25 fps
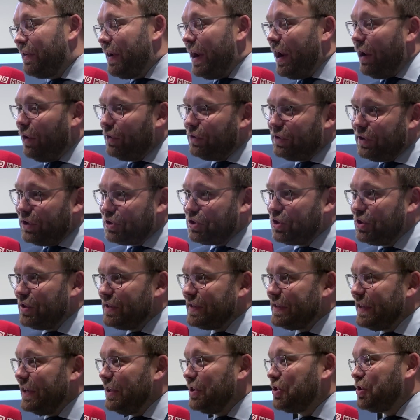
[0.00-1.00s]
around
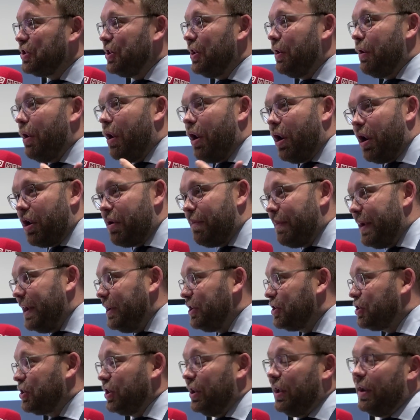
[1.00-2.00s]
digitization,
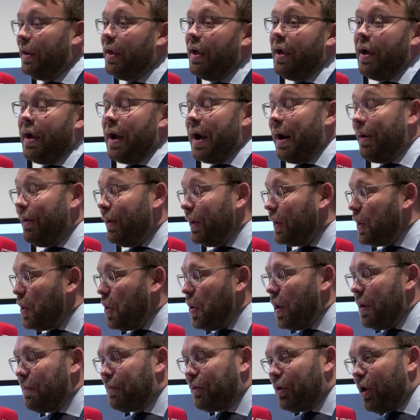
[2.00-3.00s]
automation, our
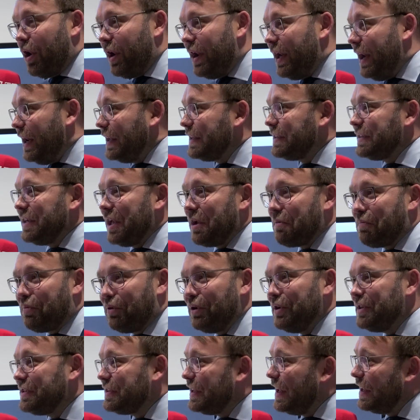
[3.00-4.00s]
core products like
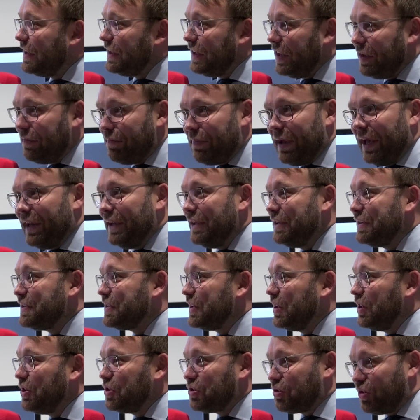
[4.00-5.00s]
presetting,
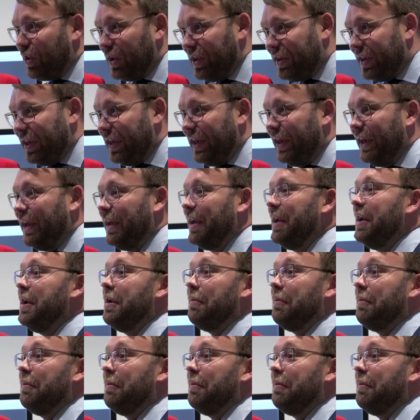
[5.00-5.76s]
balancing, shrinking,